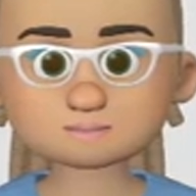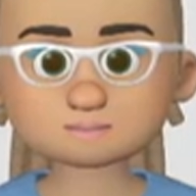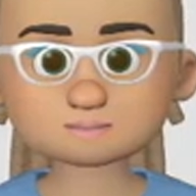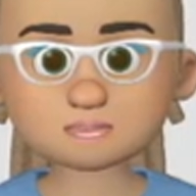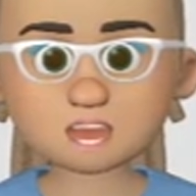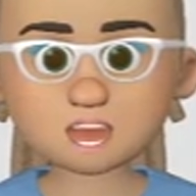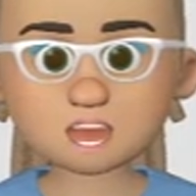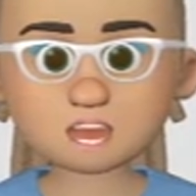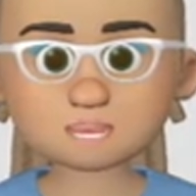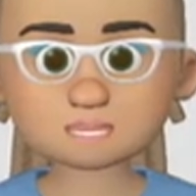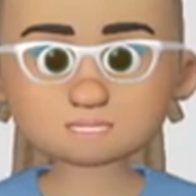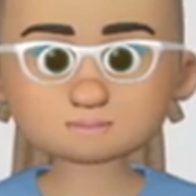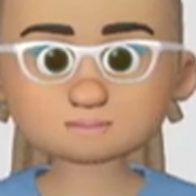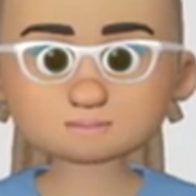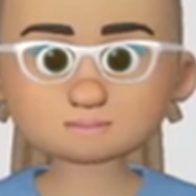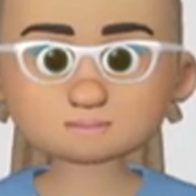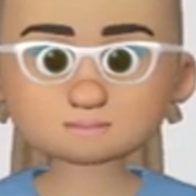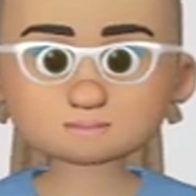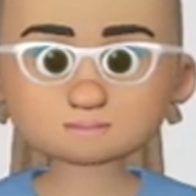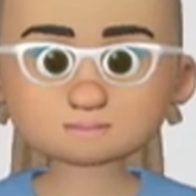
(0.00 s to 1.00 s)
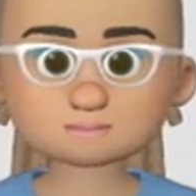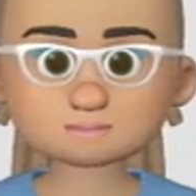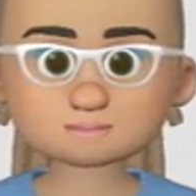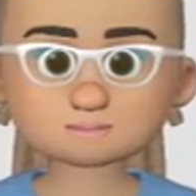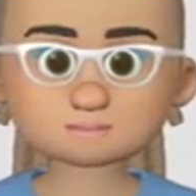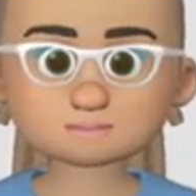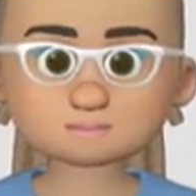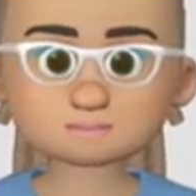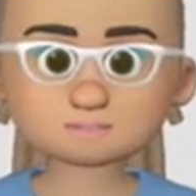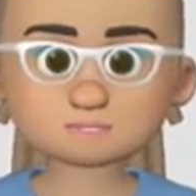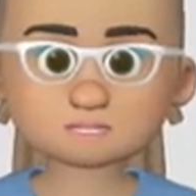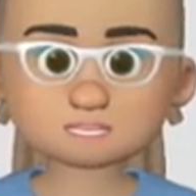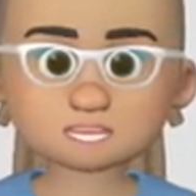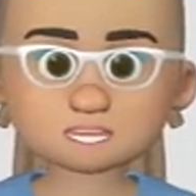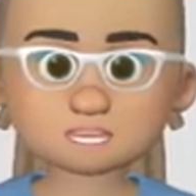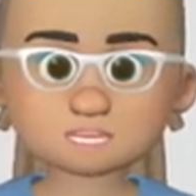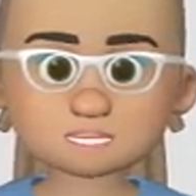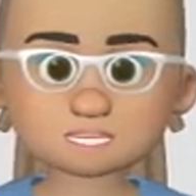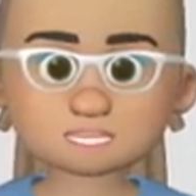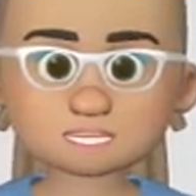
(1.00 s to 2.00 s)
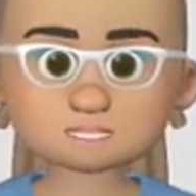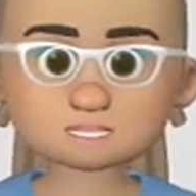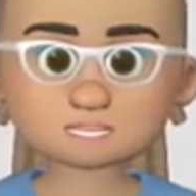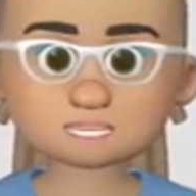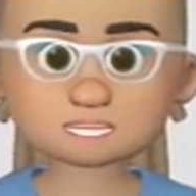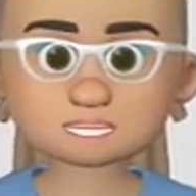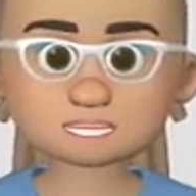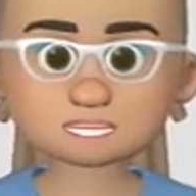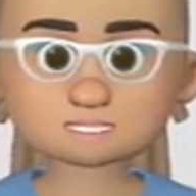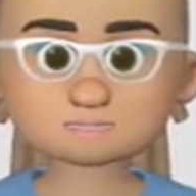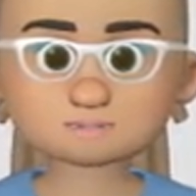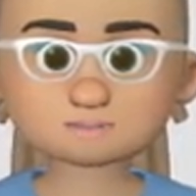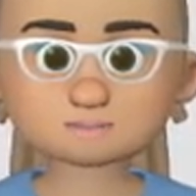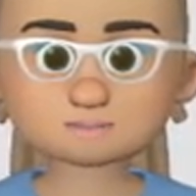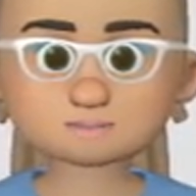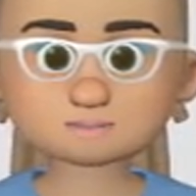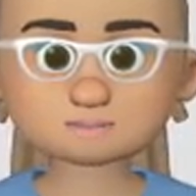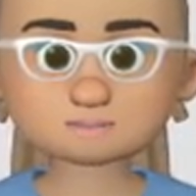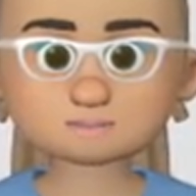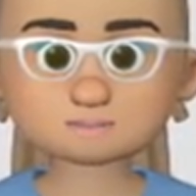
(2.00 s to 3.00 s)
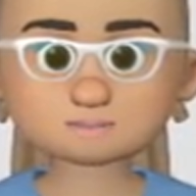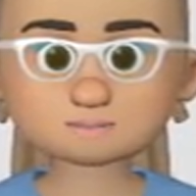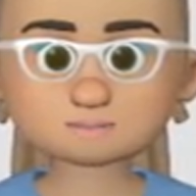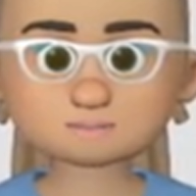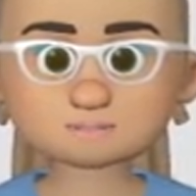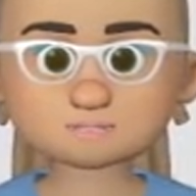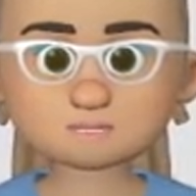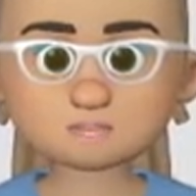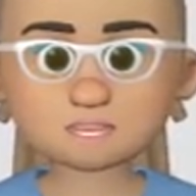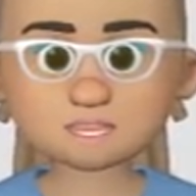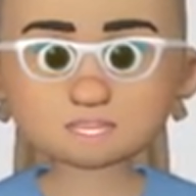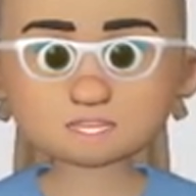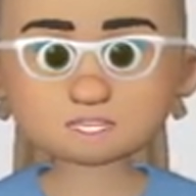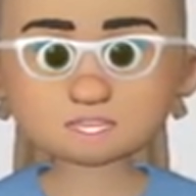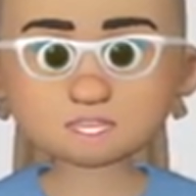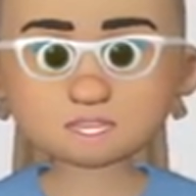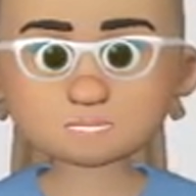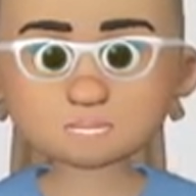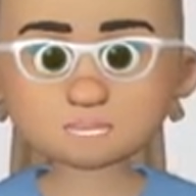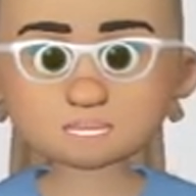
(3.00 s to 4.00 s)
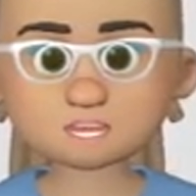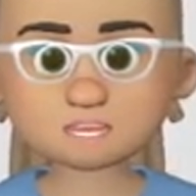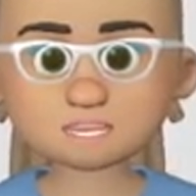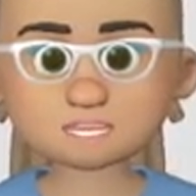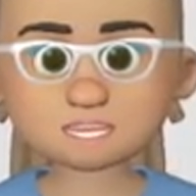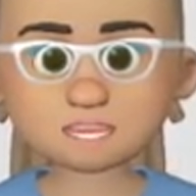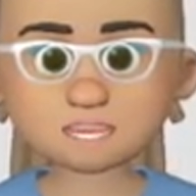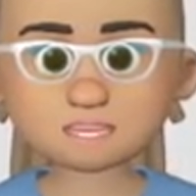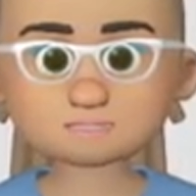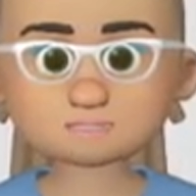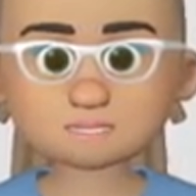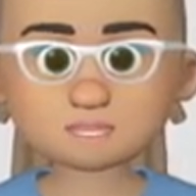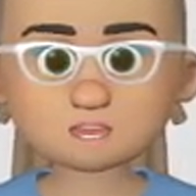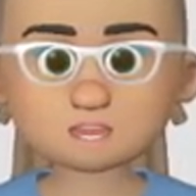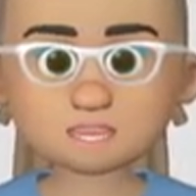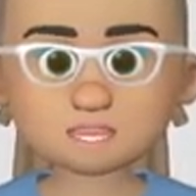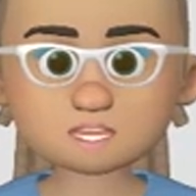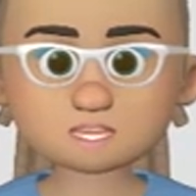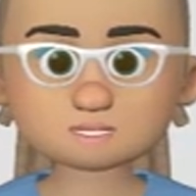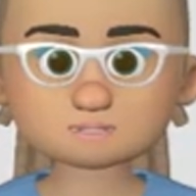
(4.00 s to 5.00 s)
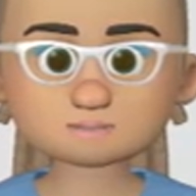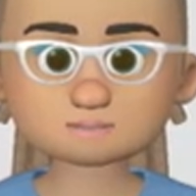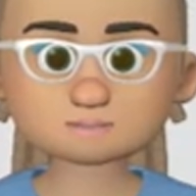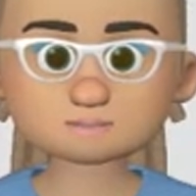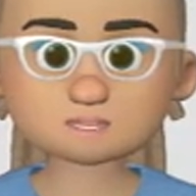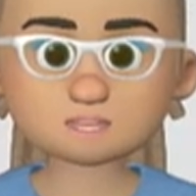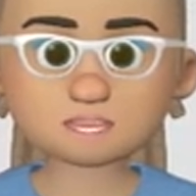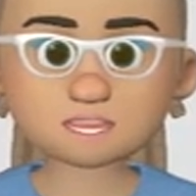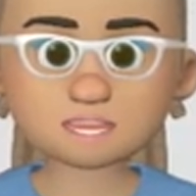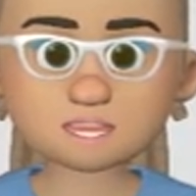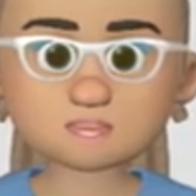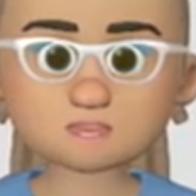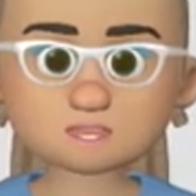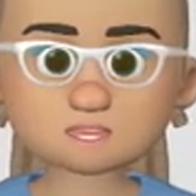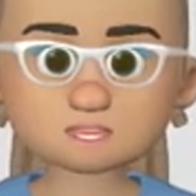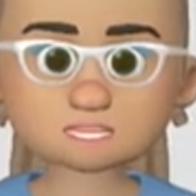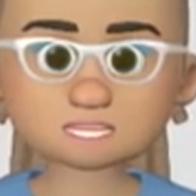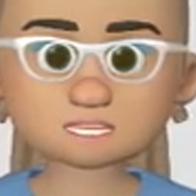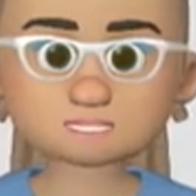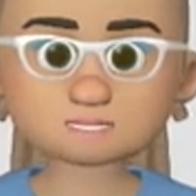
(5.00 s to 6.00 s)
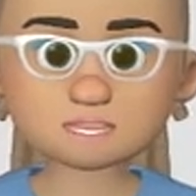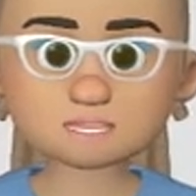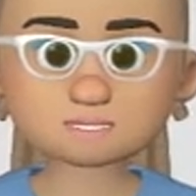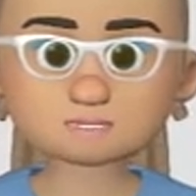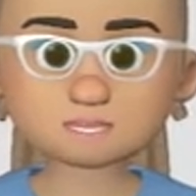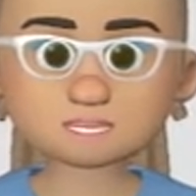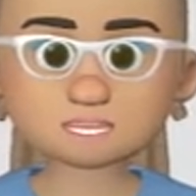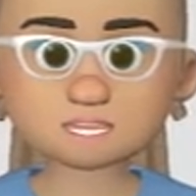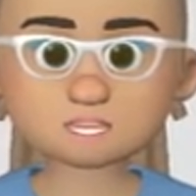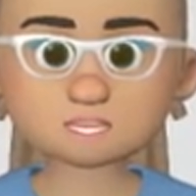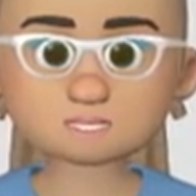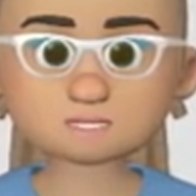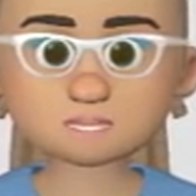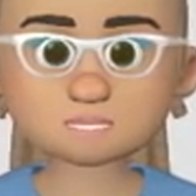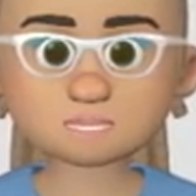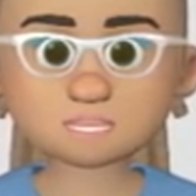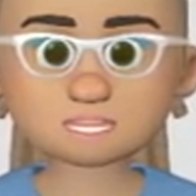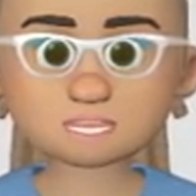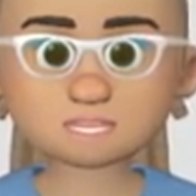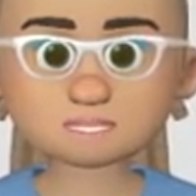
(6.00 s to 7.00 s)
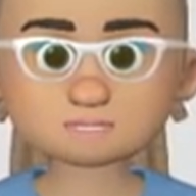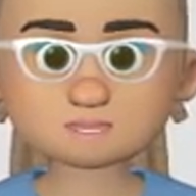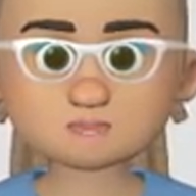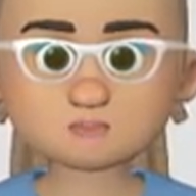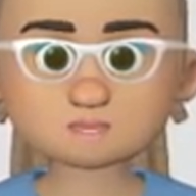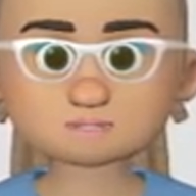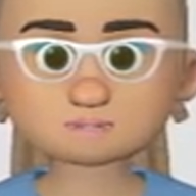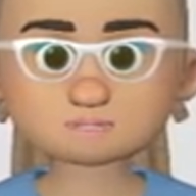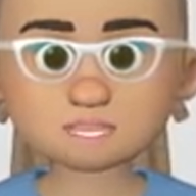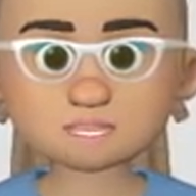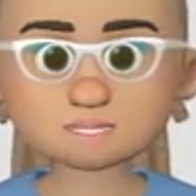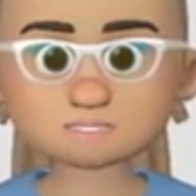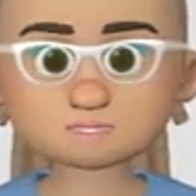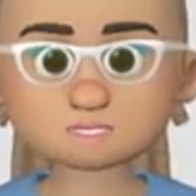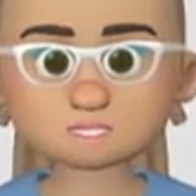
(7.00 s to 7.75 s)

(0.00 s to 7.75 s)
Now, let's understand that there's different ways in which we can write the H and the OH.